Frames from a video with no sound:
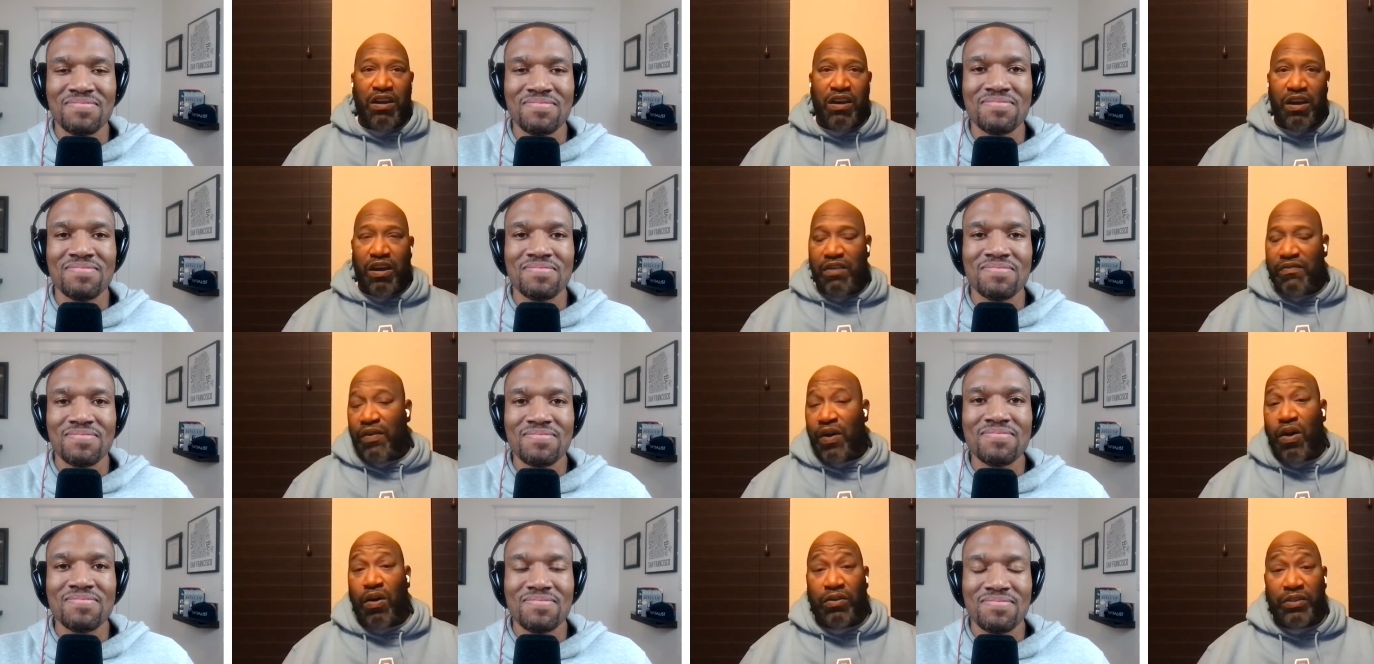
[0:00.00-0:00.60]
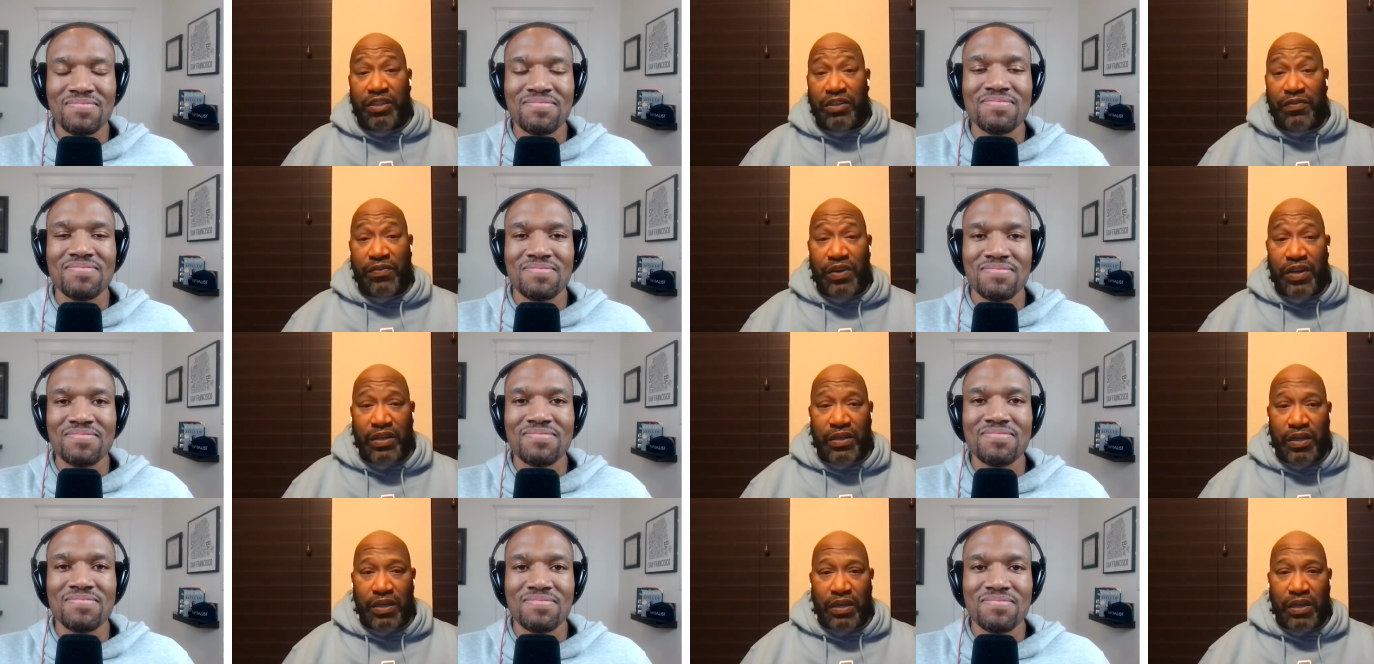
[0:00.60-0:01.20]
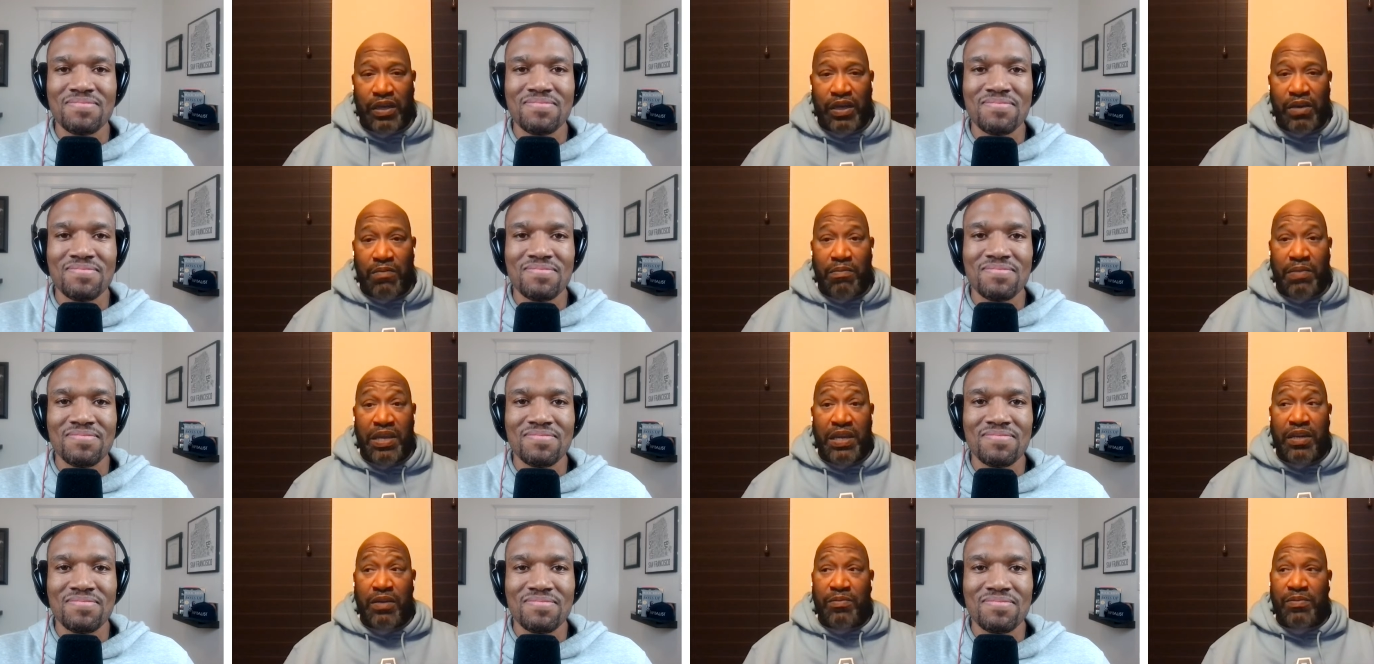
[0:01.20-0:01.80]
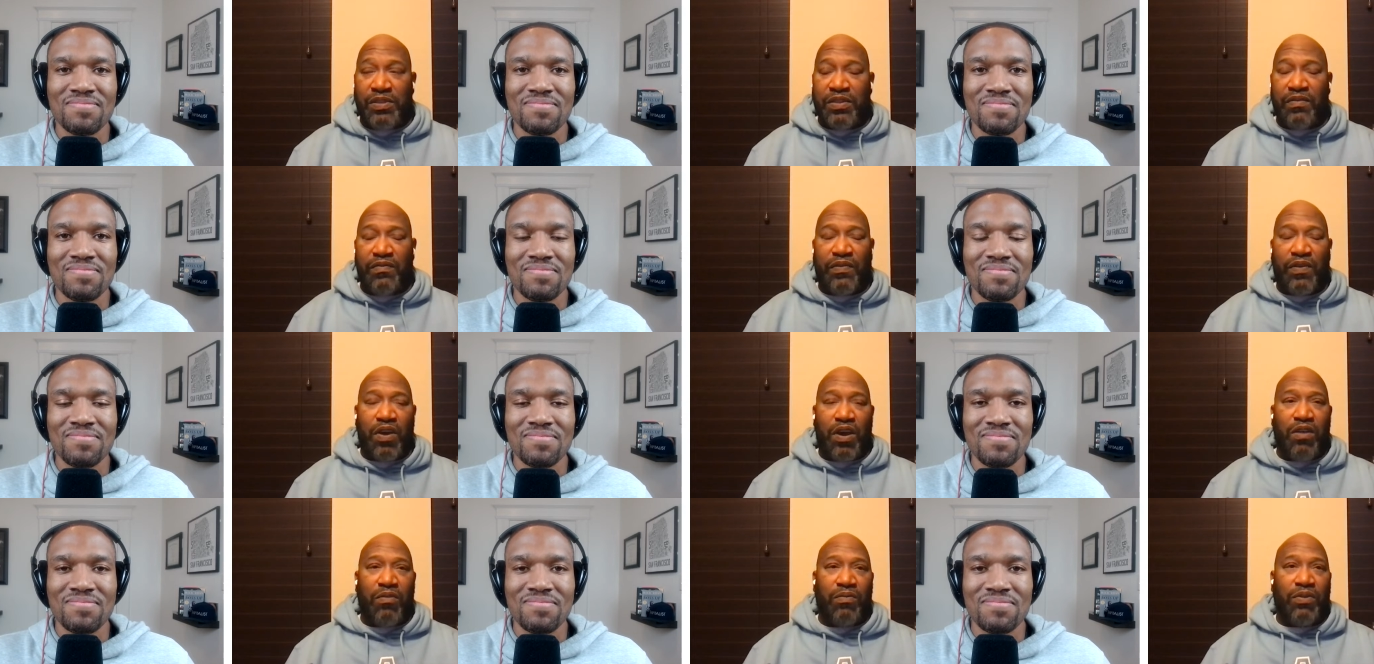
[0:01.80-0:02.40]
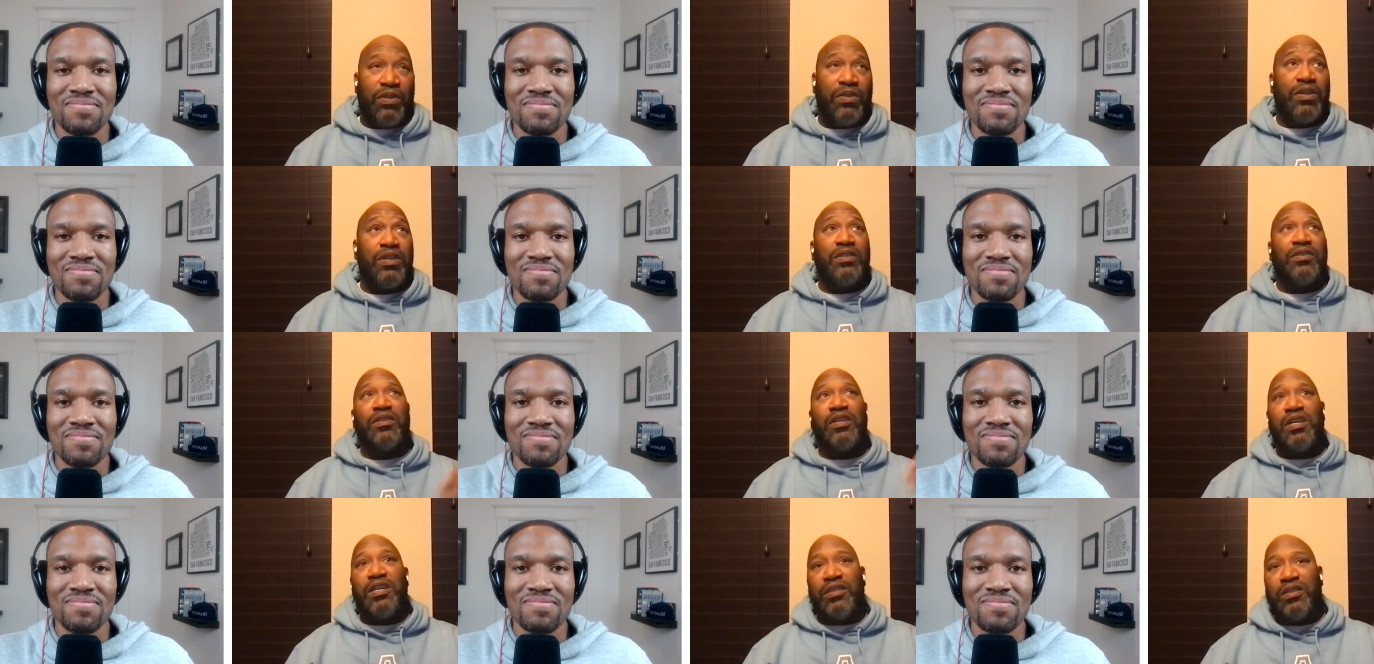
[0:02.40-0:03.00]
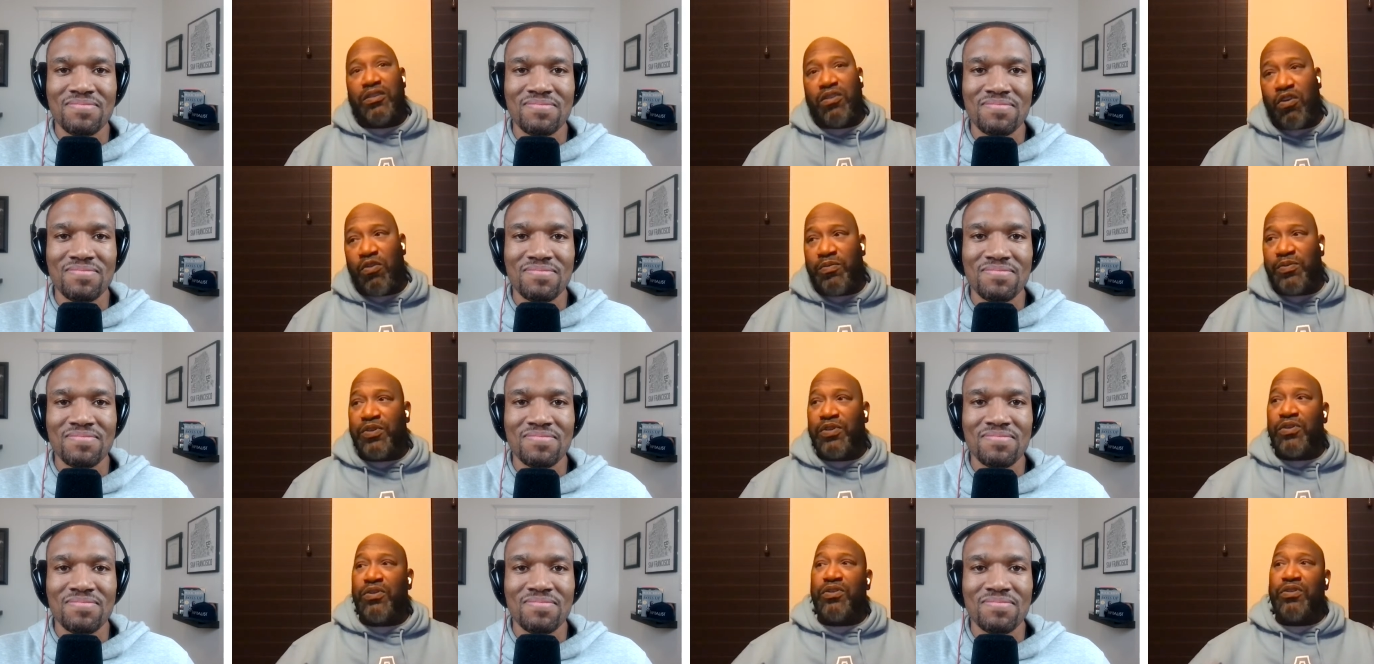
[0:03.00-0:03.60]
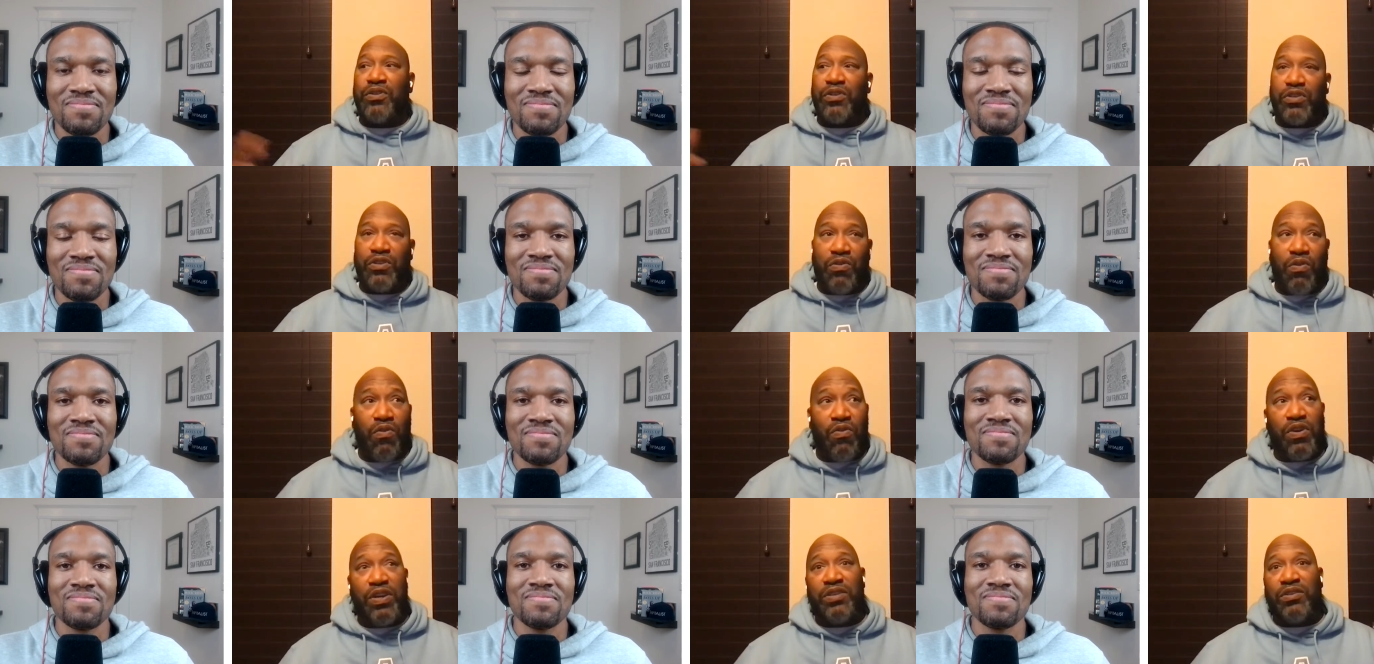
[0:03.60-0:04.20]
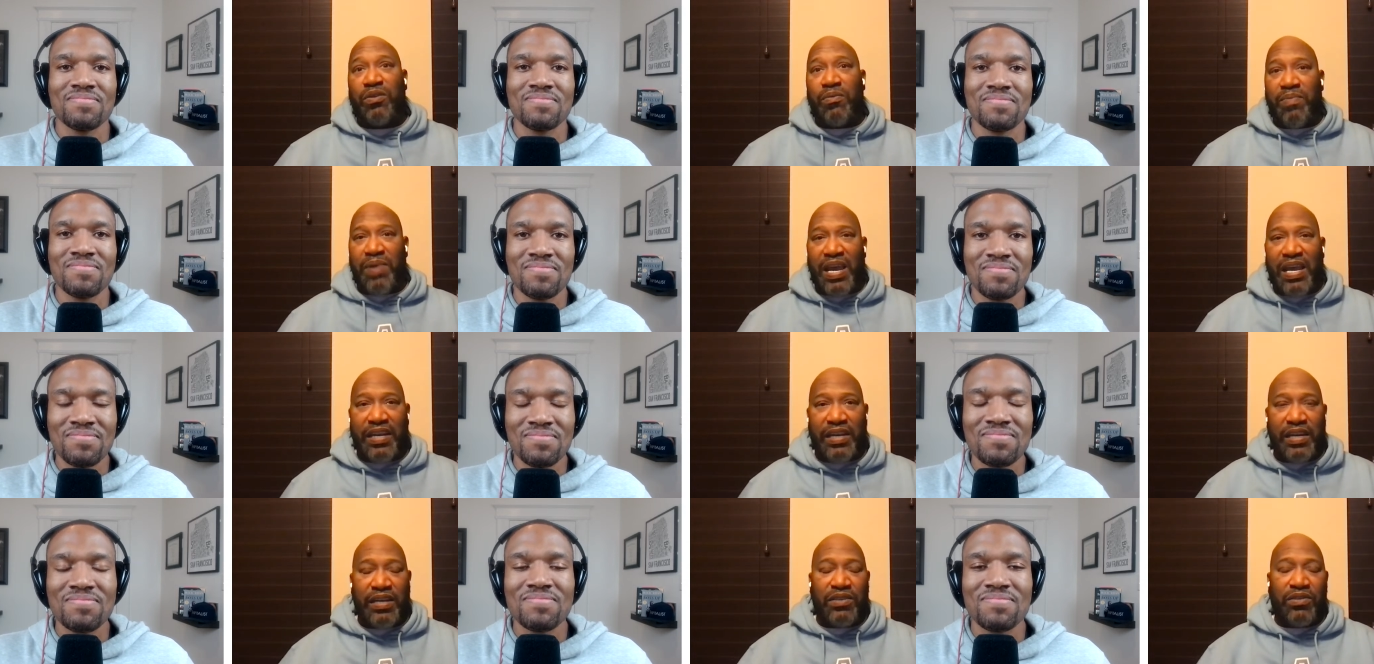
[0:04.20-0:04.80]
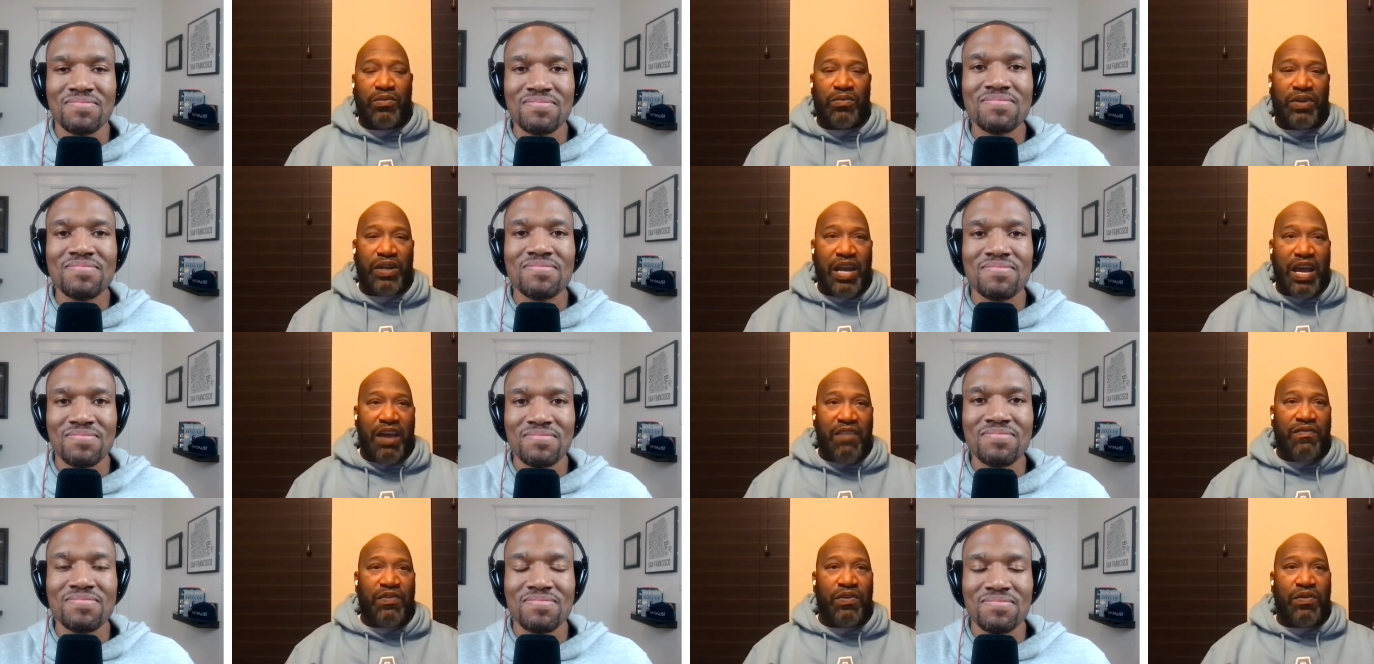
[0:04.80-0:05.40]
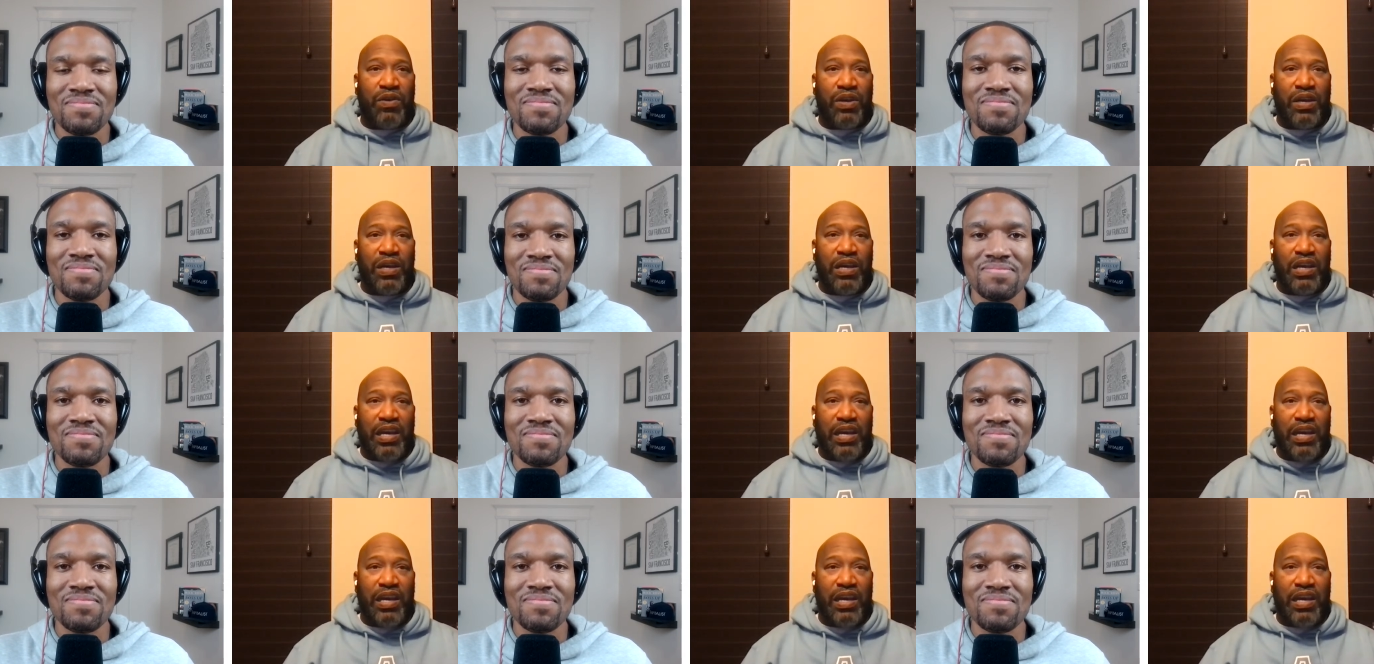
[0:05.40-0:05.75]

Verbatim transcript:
Speaker 1: of all different mediums of art, whether it's sculptures or toys or paintings or what have you.